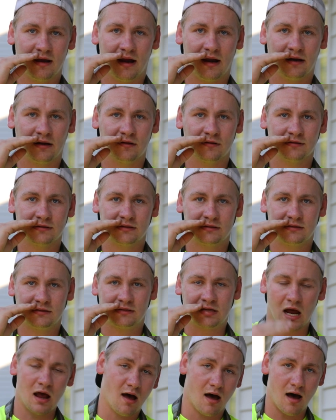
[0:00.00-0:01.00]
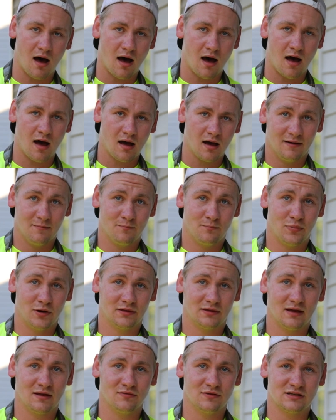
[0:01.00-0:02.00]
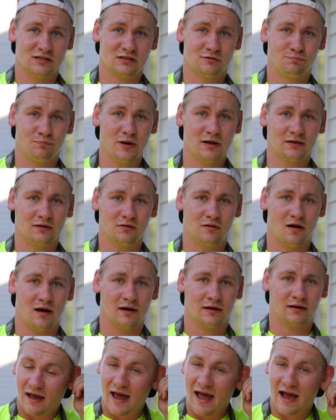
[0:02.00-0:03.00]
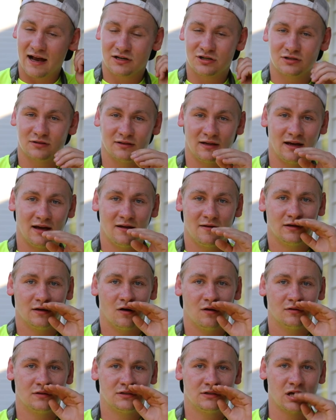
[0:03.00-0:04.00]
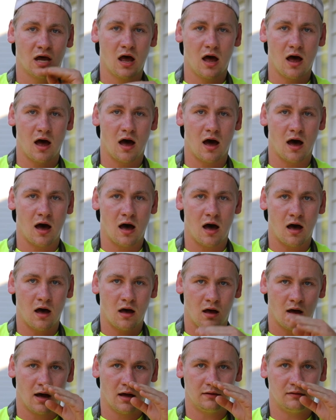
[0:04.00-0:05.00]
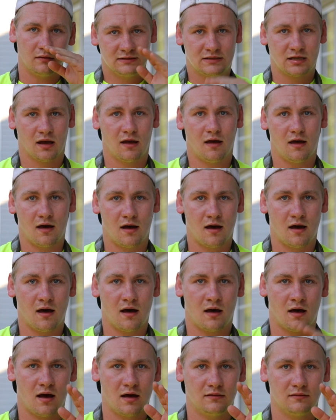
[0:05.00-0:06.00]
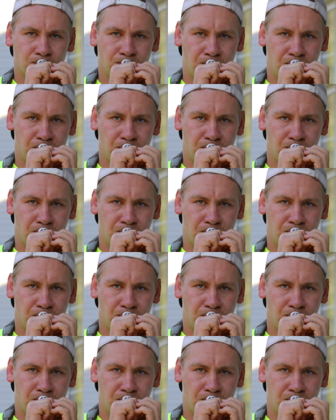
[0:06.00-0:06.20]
and it goes ta, but then the spit cluck, actually, you go ta, ta, ta.